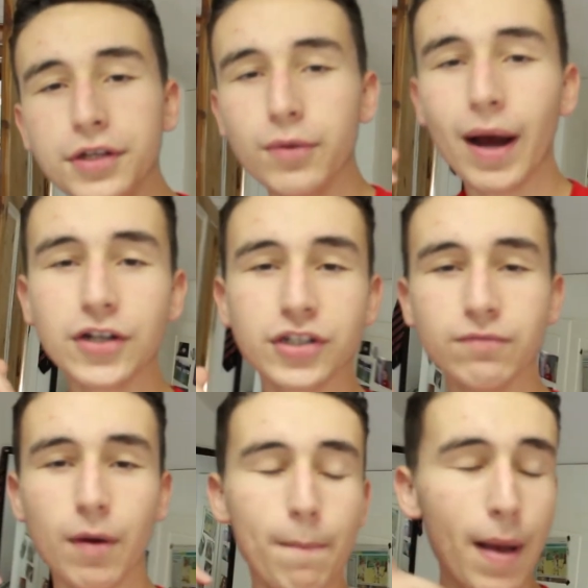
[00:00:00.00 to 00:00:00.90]
that you actually
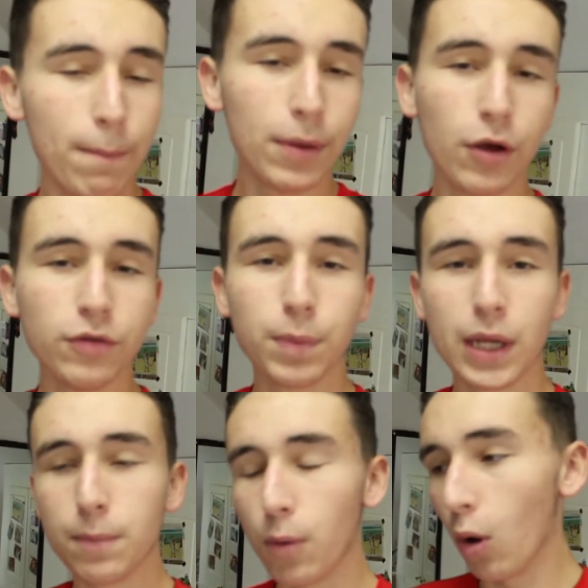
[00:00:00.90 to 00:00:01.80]
remember those
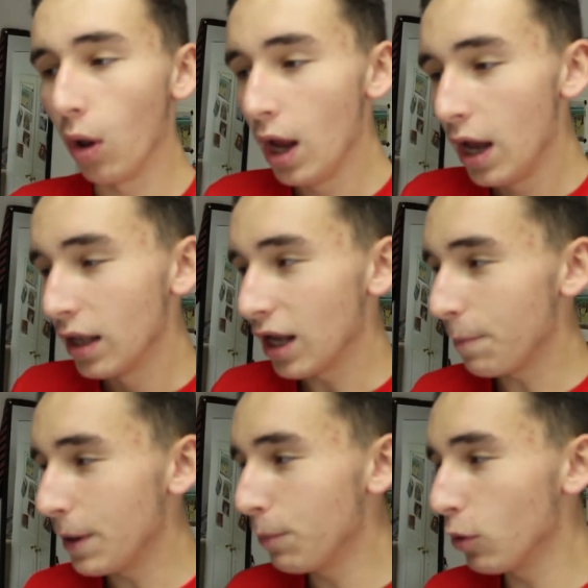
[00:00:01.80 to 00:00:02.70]
people.
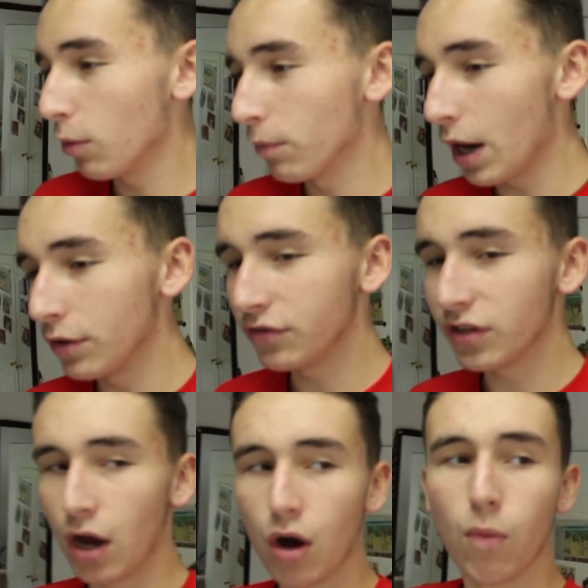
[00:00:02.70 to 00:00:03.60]
Like people come around and you
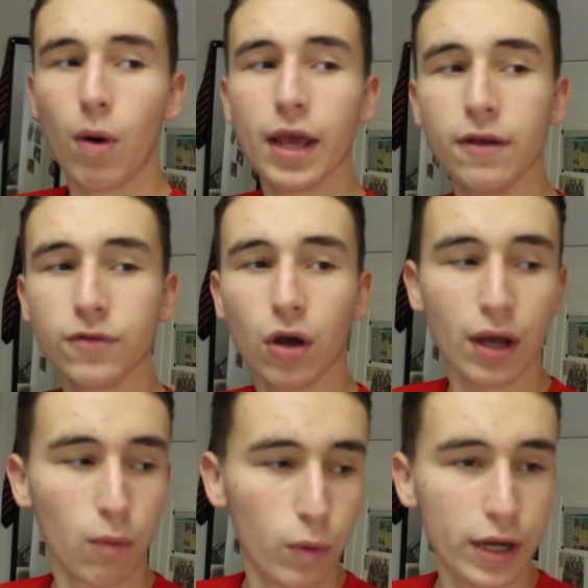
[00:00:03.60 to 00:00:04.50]
say, oh, why you've got
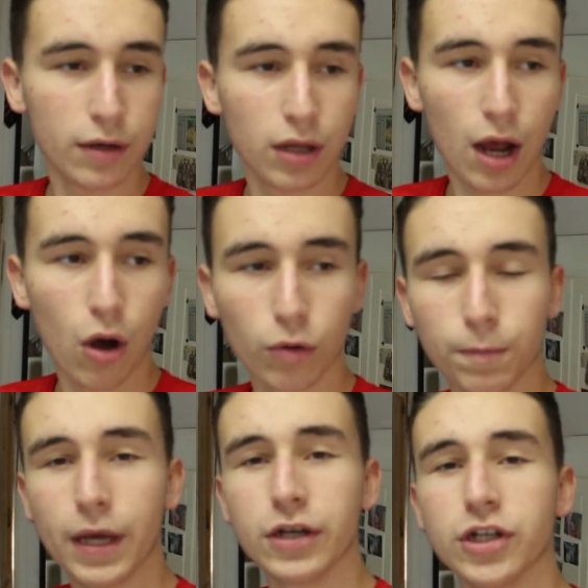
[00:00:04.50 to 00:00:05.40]
that weird like
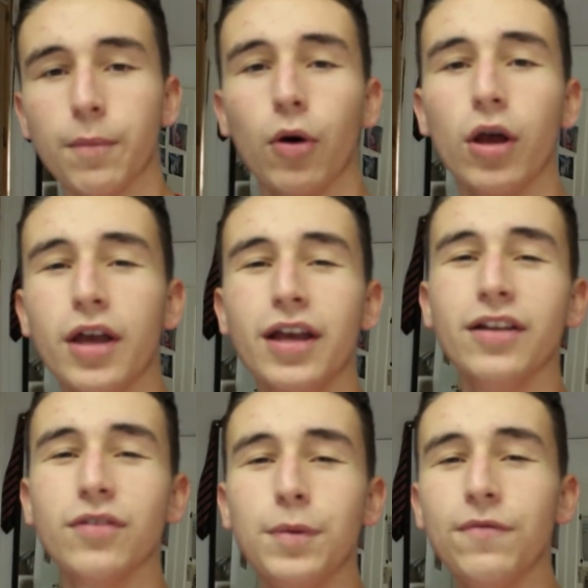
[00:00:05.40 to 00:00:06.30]
old picture? But
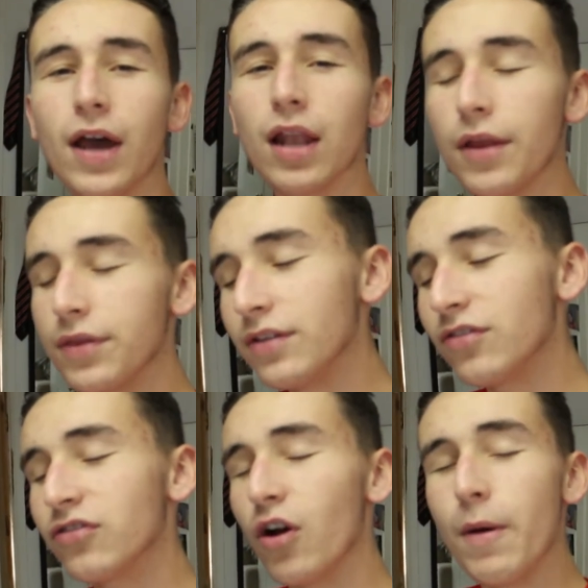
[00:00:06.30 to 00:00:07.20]
to be fair, like
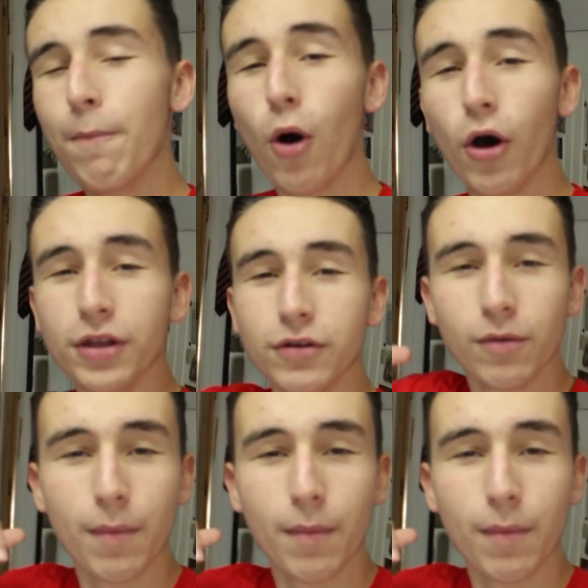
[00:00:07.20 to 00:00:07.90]
it's so important that you